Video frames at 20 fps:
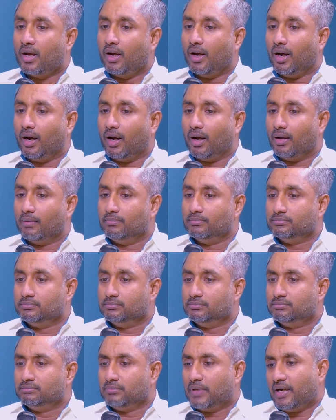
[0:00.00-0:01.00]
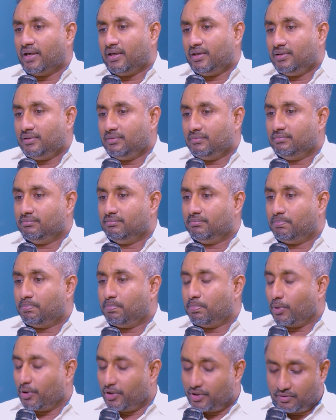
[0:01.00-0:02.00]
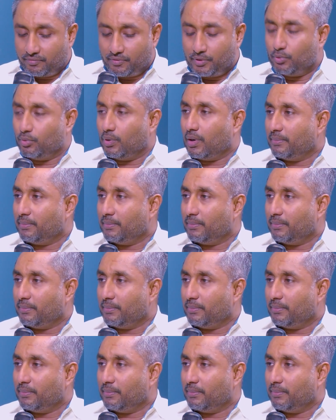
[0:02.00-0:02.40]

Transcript: My point of view,